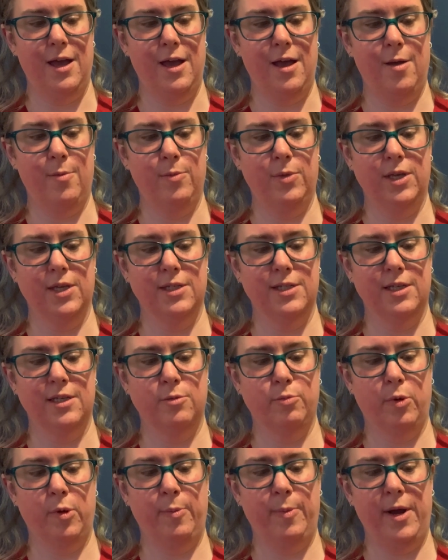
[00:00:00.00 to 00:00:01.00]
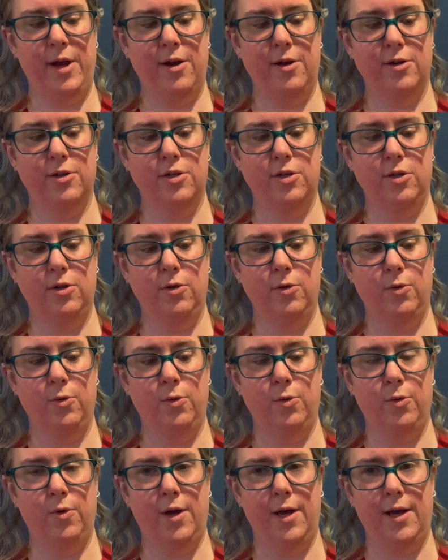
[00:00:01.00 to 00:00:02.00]
because he's prepared to
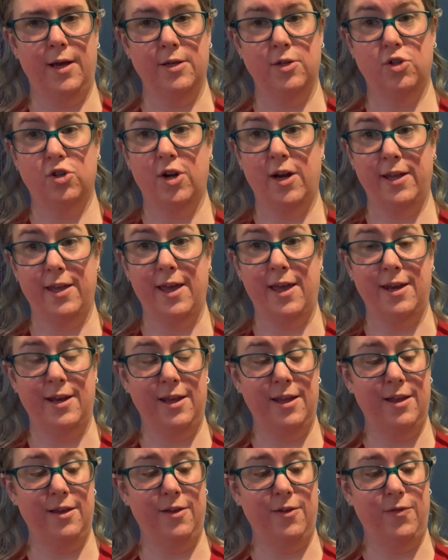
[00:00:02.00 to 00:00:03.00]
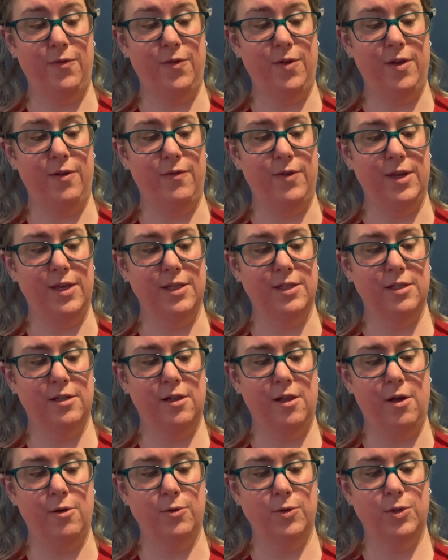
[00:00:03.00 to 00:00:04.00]
strike at it if it gets
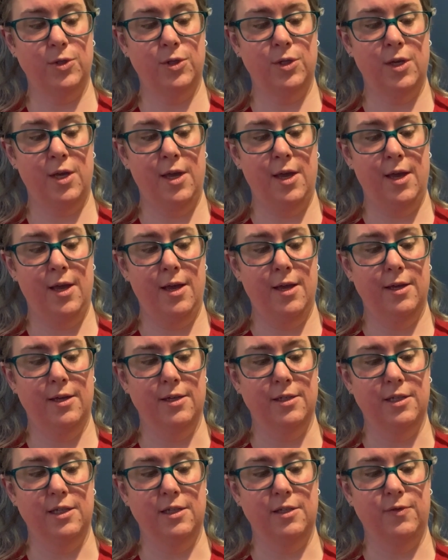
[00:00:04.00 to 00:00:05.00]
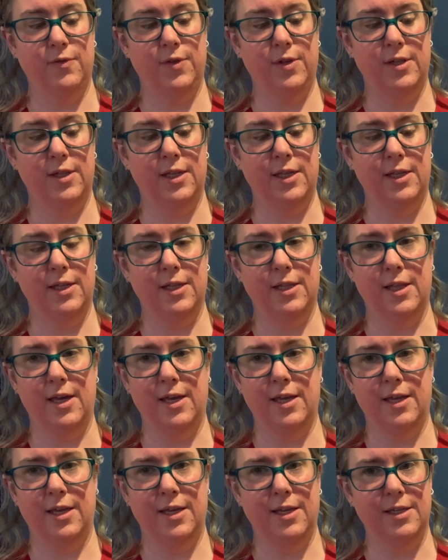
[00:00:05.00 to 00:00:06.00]
close, because he's feeling
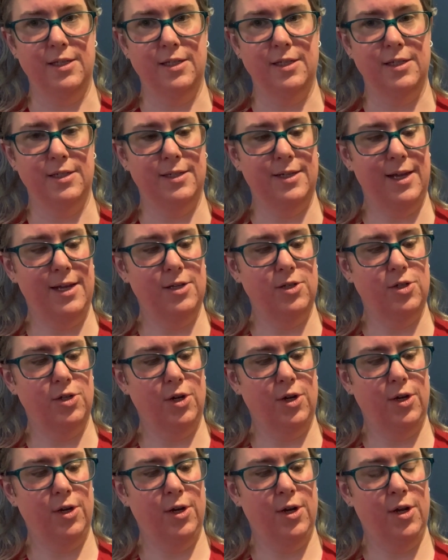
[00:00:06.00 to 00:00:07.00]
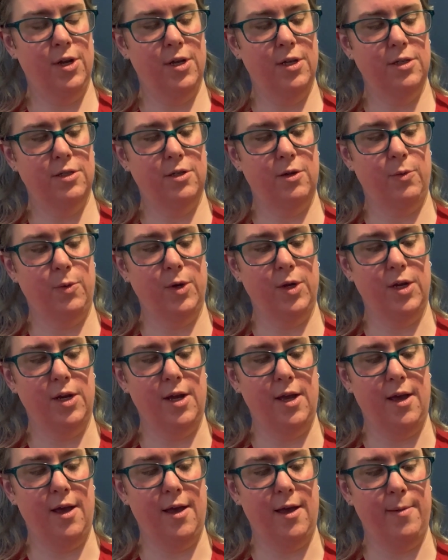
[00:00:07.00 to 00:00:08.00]
like he's in danger. So we're
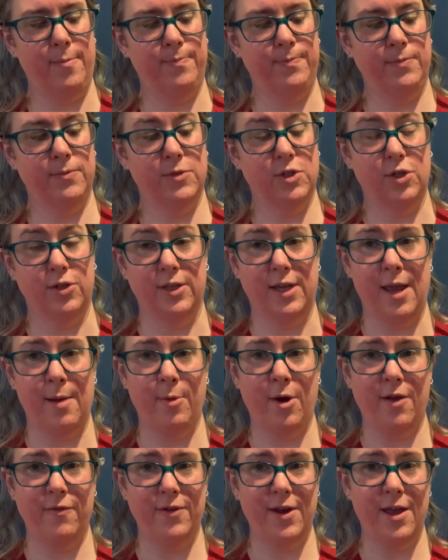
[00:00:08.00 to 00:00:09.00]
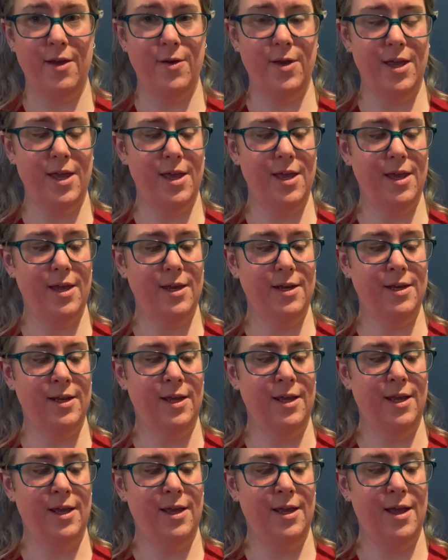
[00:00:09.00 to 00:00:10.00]
gonna turn the camera off now, and
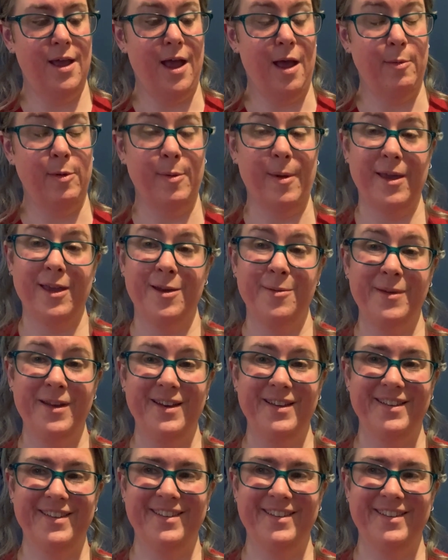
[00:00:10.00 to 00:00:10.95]
I'll be back in a minute.